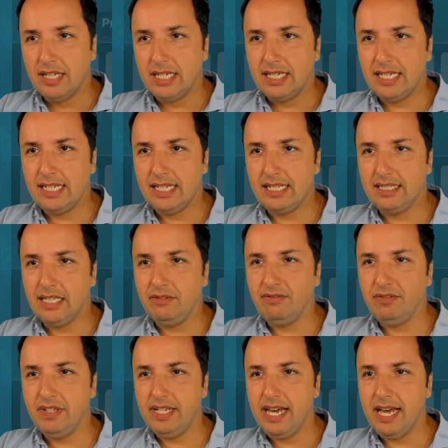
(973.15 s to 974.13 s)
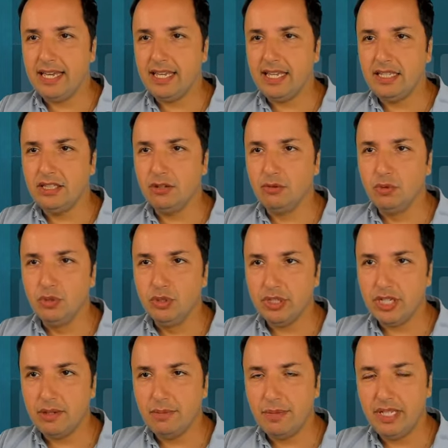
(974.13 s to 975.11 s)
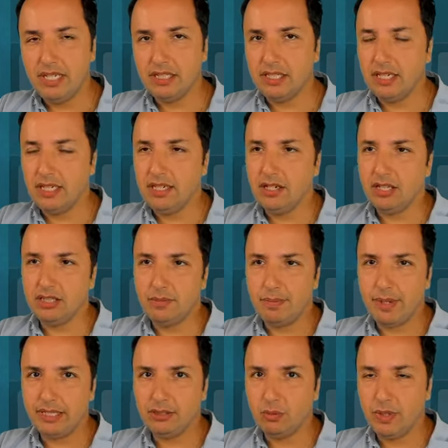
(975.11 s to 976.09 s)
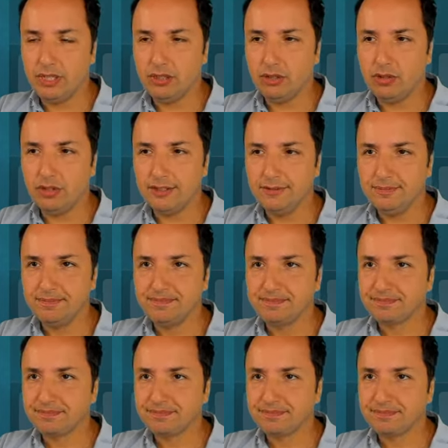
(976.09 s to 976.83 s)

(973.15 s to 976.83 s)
definitely hanging the rook immediately, not the best way to go.